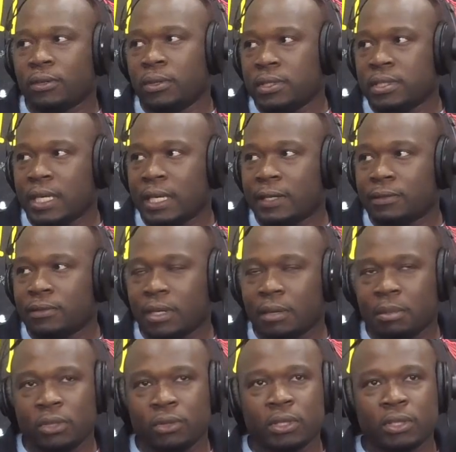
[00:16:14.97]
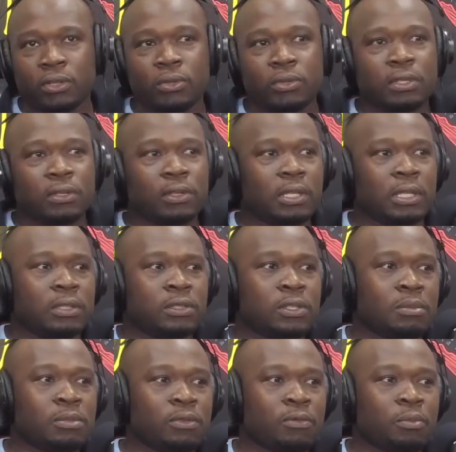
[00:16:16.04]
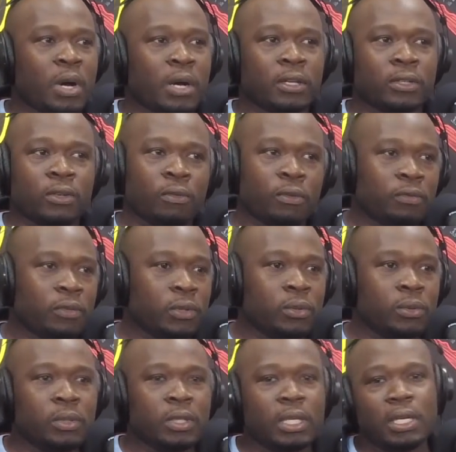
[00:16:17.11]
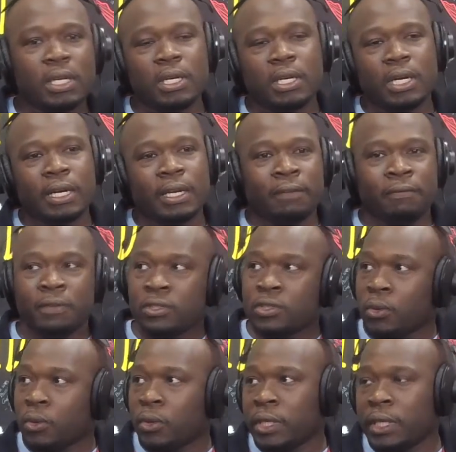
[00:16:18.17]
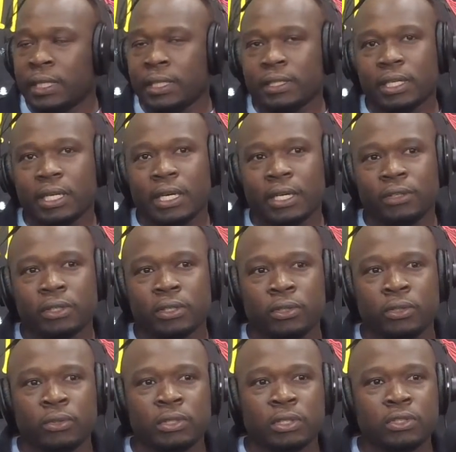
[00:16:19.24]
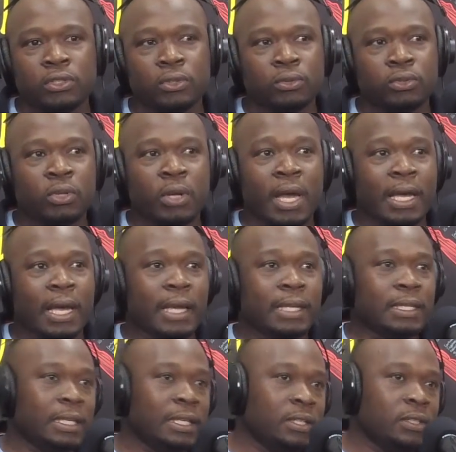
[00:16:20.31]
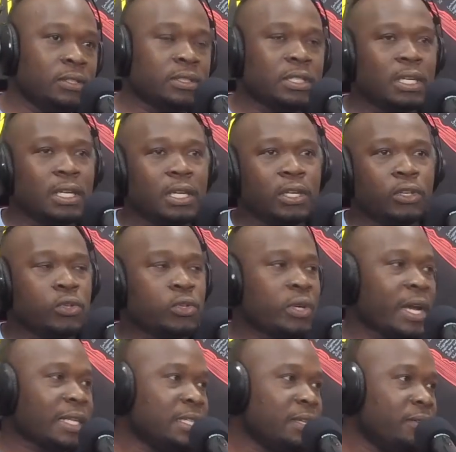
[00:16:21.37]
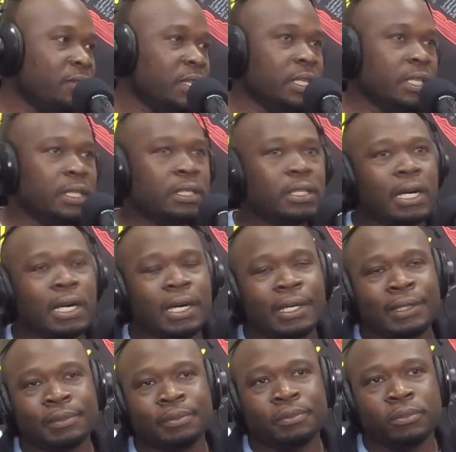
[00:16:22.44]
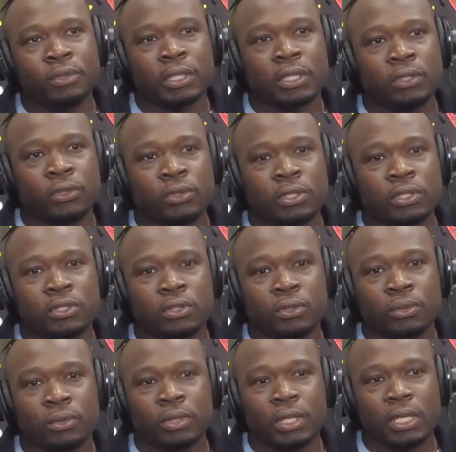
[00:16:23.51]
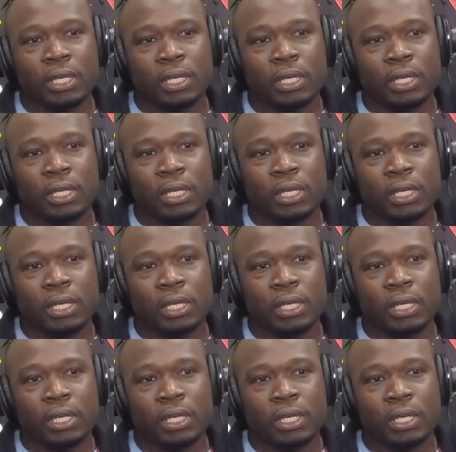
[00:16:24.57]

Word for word: only setting. I mean, you can use it in terms of product overview, inventory. You can use it to track IDs, user activity. You can use it to